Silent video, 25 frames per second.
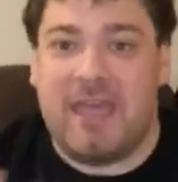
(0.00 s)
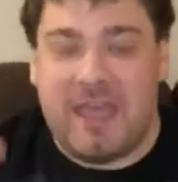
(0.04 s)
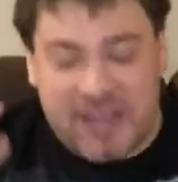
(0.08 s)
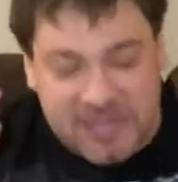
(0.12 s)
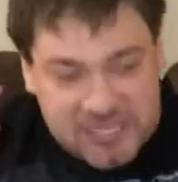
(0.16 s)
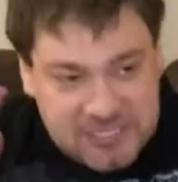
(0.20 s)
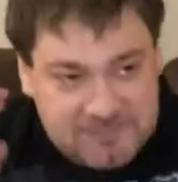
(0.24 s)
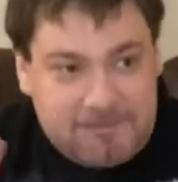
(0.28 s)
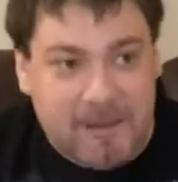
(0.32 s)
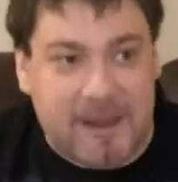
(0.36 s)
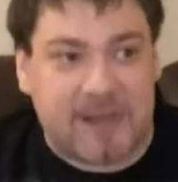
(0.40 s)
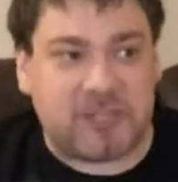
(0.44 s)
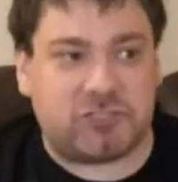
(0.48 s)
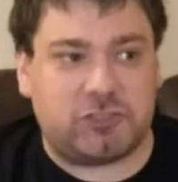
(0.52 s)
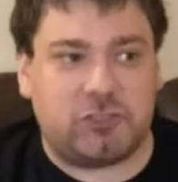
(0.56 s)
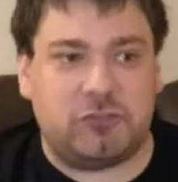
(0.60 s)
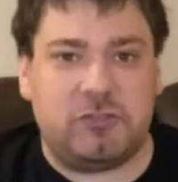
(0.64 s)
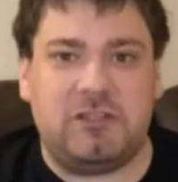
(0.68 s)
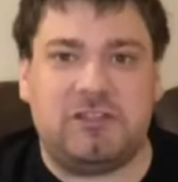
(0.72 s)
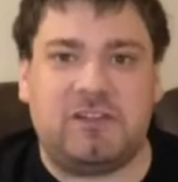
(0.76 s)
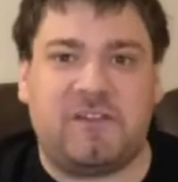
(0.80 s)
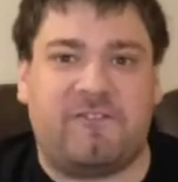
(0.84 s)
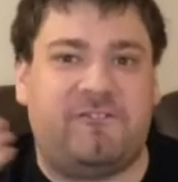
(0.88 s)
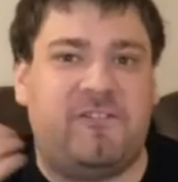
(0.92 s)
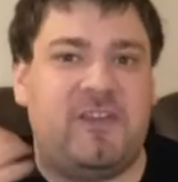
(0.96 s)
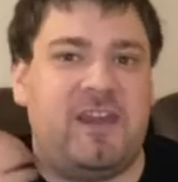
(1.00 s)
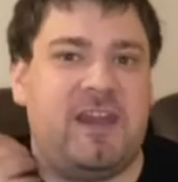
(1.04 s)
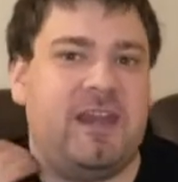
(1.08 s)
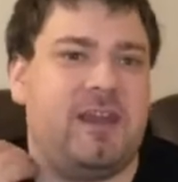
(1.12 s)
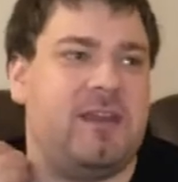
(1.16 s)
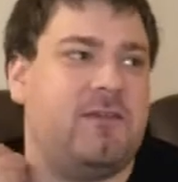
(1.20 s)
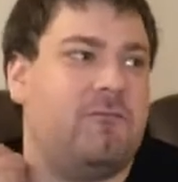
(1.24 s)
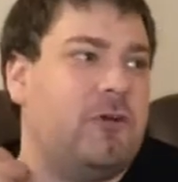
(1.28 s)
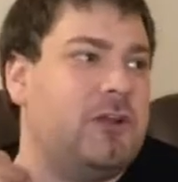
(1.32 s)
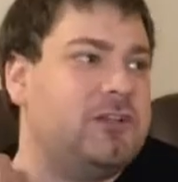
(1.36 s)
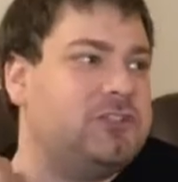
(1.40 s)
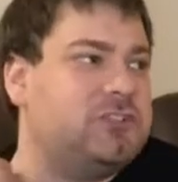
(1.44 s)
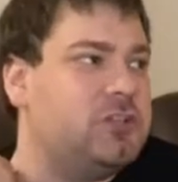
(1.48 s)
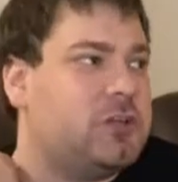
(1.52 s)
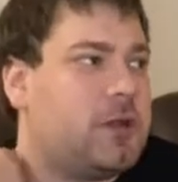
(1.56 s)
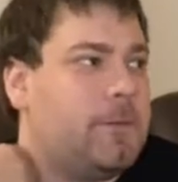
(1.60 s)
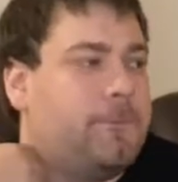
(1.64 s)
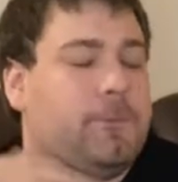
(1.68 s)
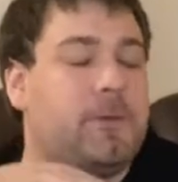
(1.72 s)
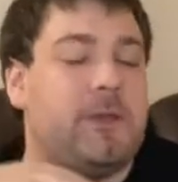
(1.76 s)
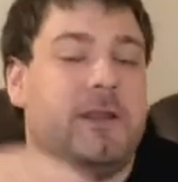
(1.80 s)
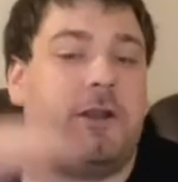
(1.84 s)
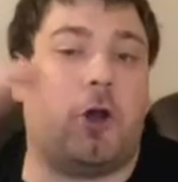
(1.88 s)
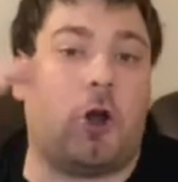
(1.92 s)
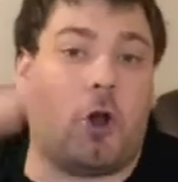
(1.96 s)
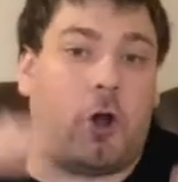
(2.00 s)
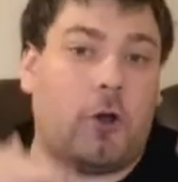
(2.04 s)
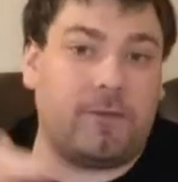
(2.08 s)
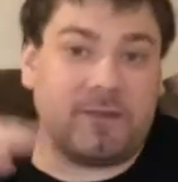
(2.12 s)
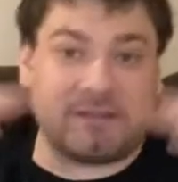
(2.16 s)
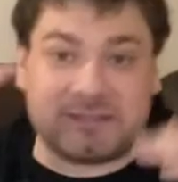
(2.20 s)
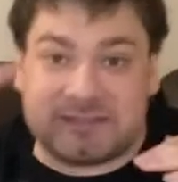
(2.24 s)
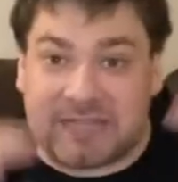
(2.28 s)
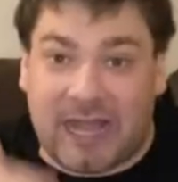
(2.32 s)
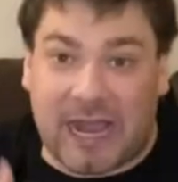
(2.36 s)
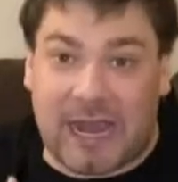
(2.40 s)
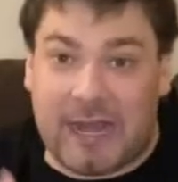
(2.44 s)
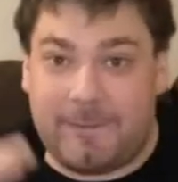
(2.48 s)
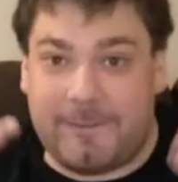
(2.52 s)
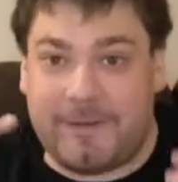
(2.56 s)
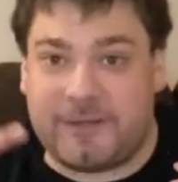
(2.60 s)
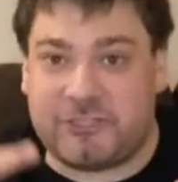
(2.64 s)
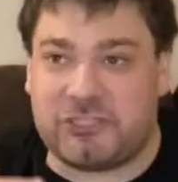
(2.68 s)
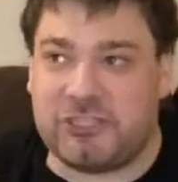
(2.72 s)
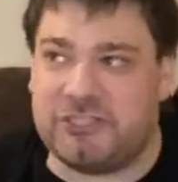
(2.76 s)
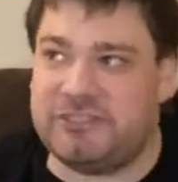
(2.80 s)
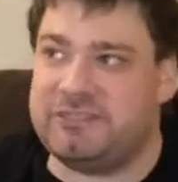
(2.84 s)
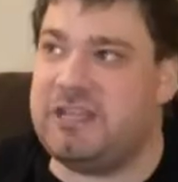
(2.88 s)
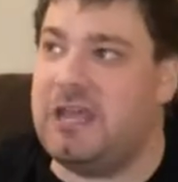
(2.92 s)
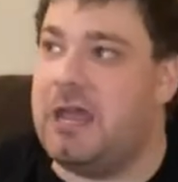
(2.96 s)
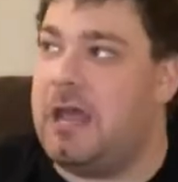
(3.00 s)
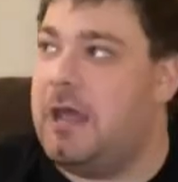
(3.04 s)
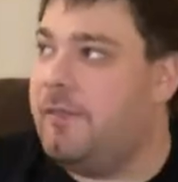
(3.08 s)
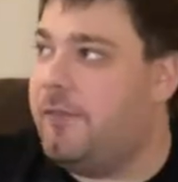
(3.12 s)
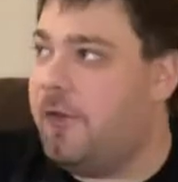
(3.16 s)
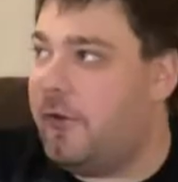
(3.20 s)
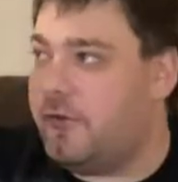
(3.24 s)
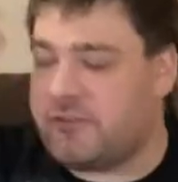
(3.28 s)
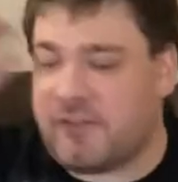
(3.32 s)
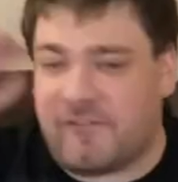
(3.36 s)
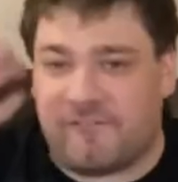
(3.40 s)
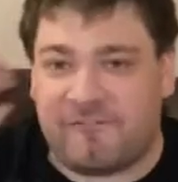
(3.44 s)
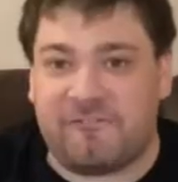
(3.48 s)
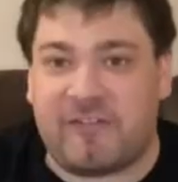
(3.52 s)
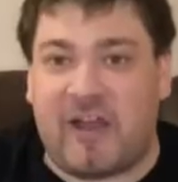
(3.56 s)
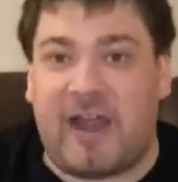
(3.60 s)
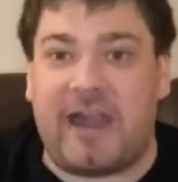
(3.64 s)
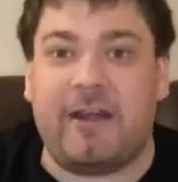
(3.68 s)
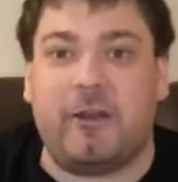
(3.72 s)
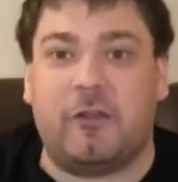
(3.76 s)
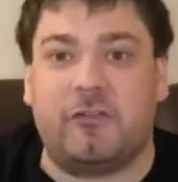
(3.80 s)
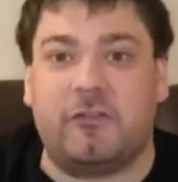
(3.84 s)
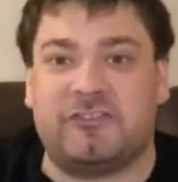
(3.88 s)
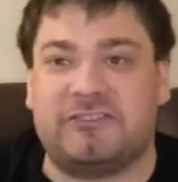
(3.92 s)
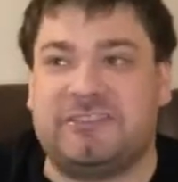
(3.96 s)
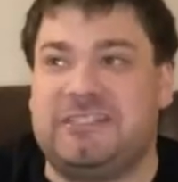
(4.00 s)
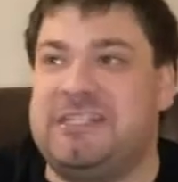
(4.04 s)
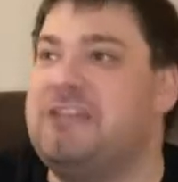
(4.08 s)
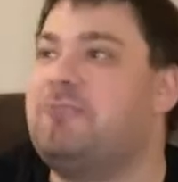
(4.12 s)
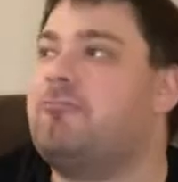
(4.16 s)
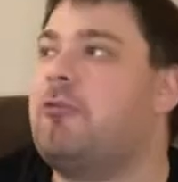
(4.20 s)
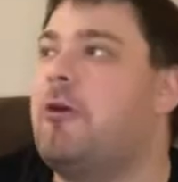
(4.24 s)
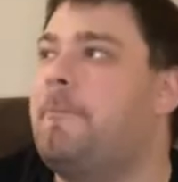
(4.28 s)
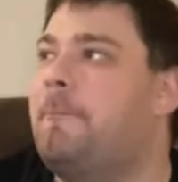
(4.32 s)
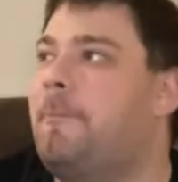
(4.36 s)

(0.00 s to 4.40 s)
especially once you complete all the side missions, there's a final secret